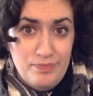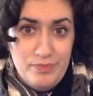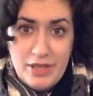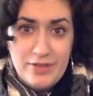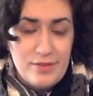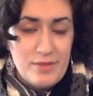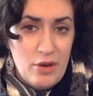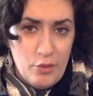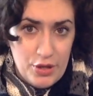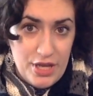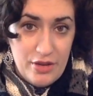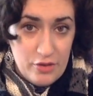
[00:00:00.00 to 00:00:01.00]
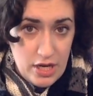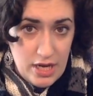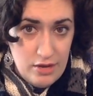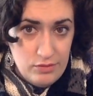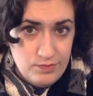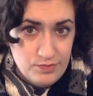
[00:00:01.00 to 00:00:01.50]
because I'm not working right
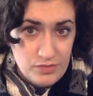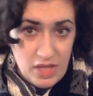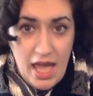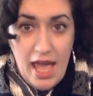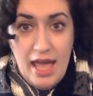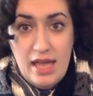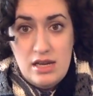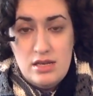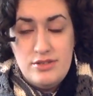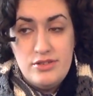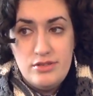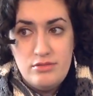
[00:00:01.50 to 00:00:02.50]
now and